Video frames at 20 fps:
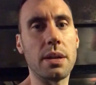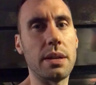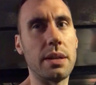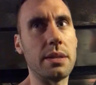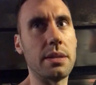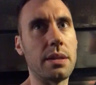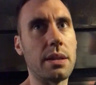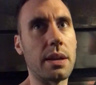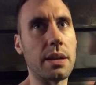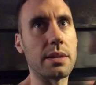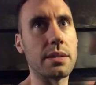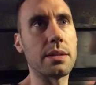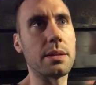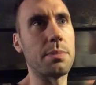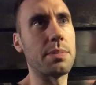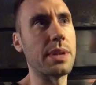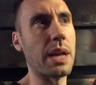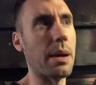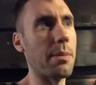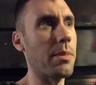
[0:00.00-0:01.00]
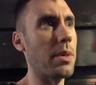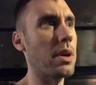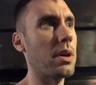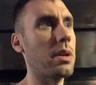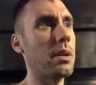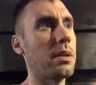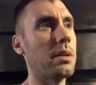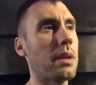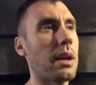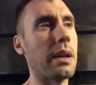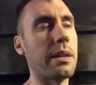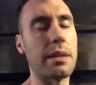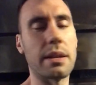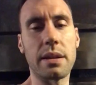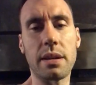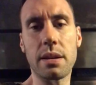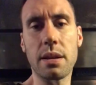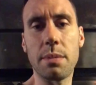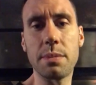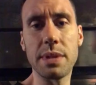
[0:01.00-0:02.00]
In like September, I
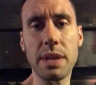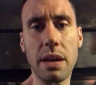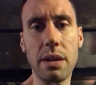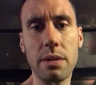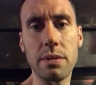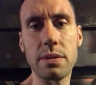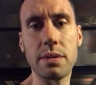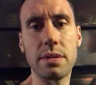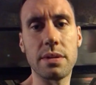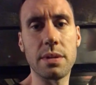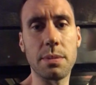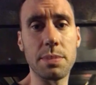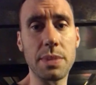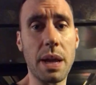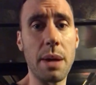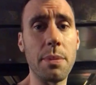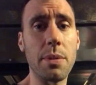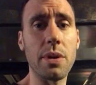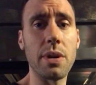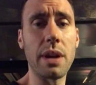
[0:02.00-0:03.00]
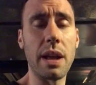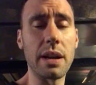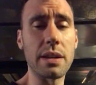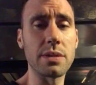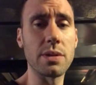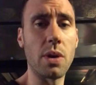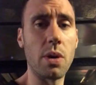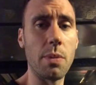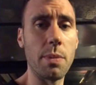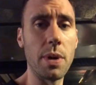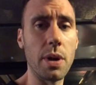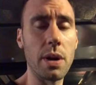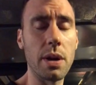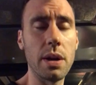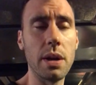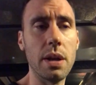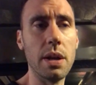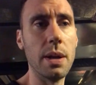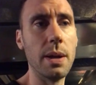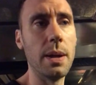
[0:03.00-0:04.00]
think it comes out in September and October.